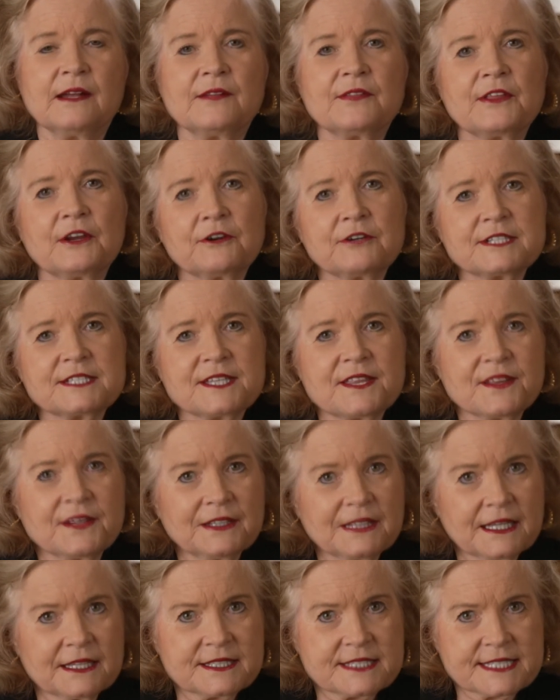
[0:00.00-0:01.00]
there is the
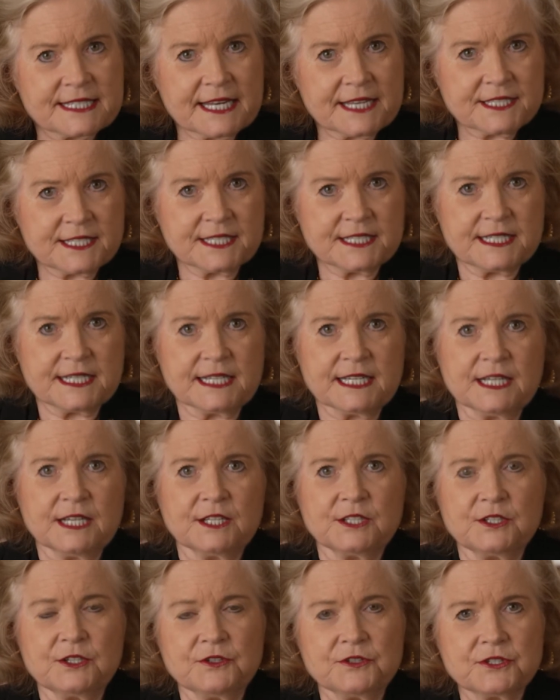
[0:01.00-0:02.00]
necessity
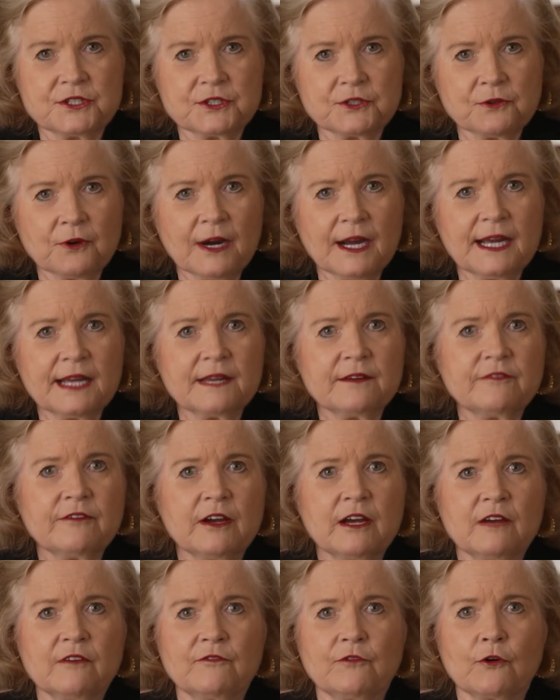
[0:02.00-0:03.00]
to strive
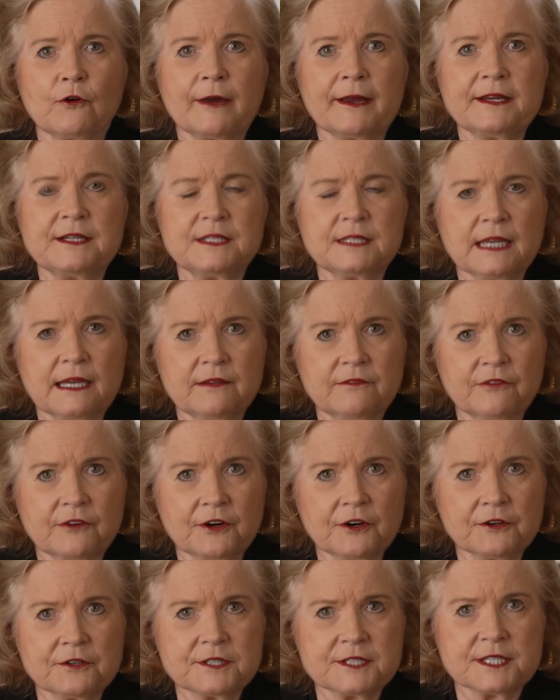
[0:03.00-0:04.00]
for a
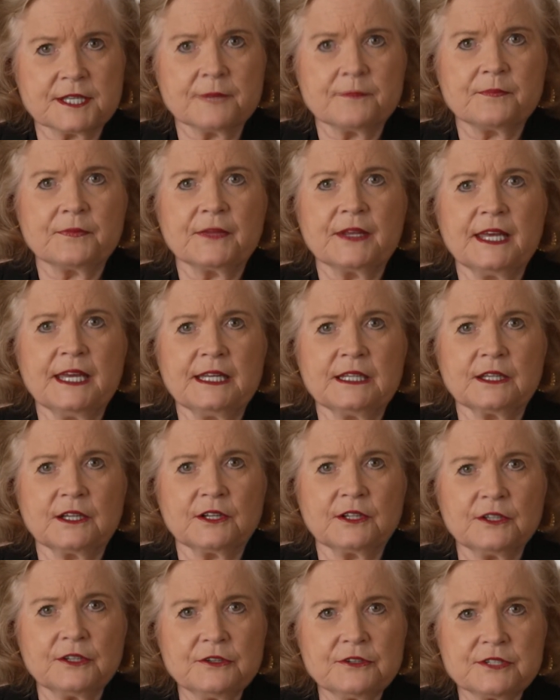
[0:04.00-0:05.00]
diverse,
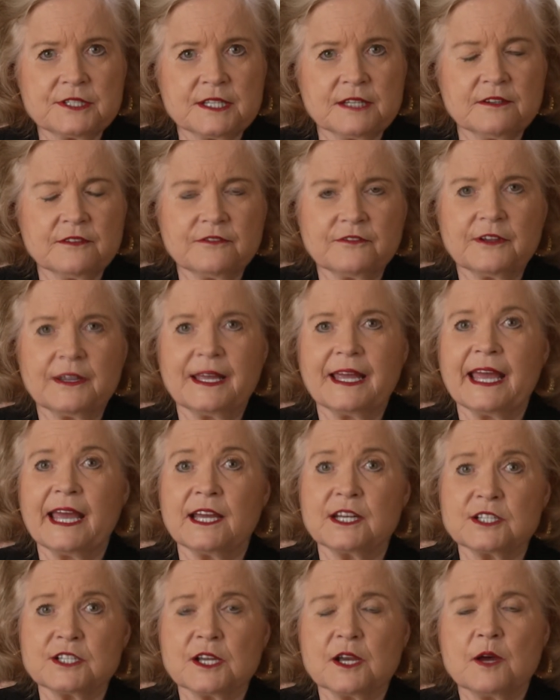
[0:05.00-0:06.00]
inclusive,
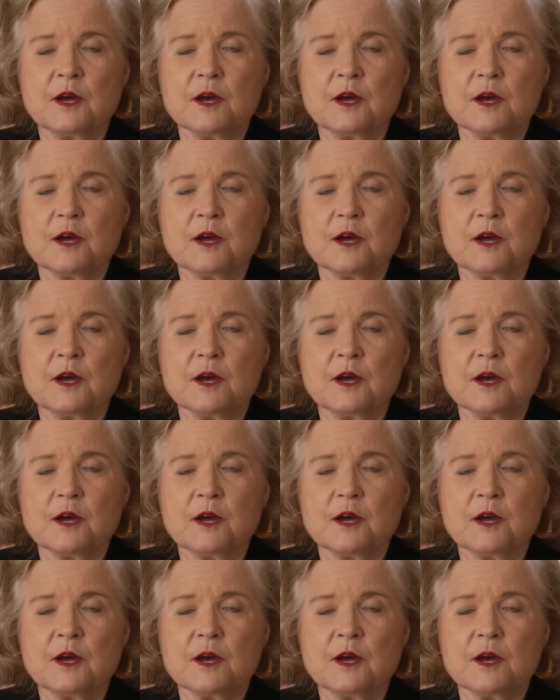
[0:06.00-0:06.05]
and